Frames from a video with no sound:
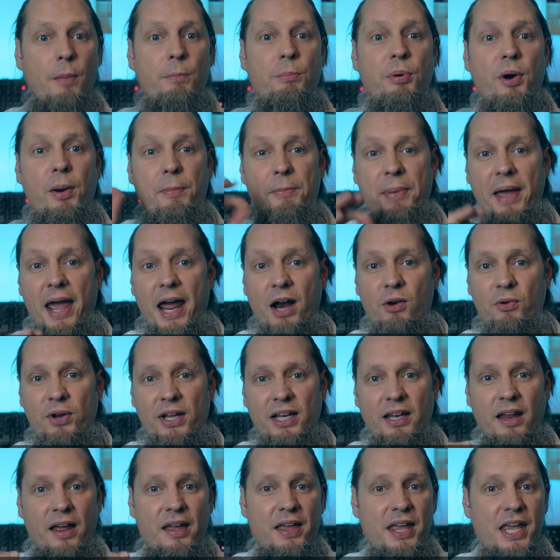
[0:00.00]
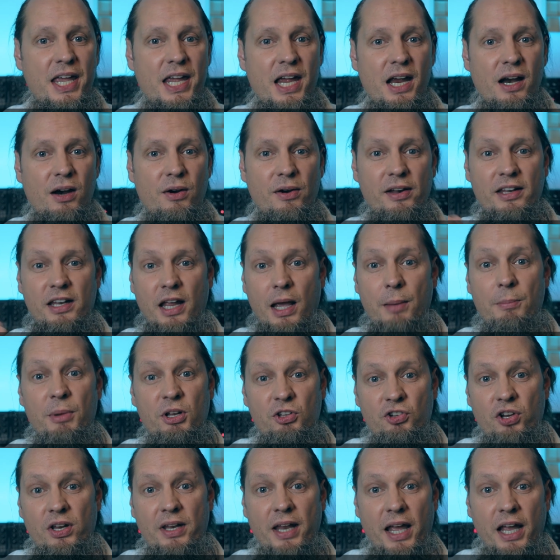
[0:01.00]
preparing the ear and
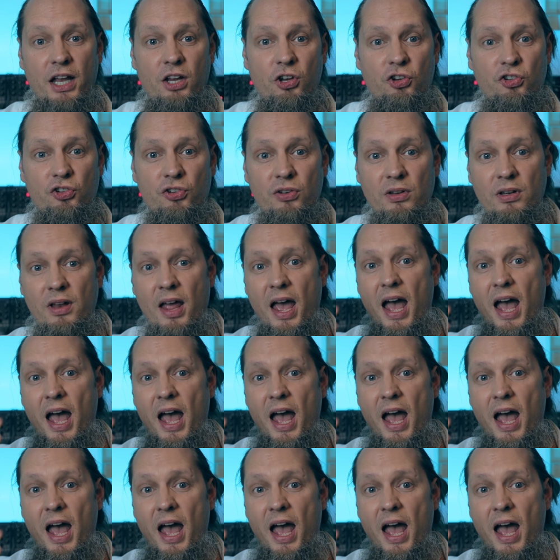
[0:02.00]
imagination,